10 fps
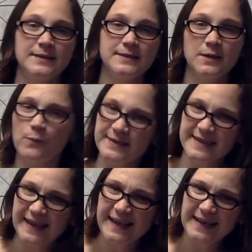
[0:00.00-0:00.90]
So once
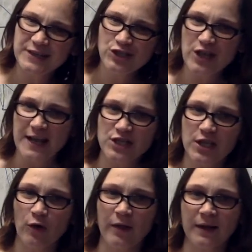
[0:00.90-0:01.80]
again, I didn't change
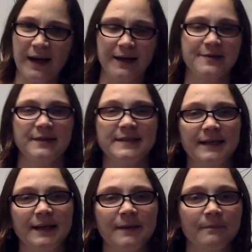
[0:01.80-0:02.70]
the Euler characteristic.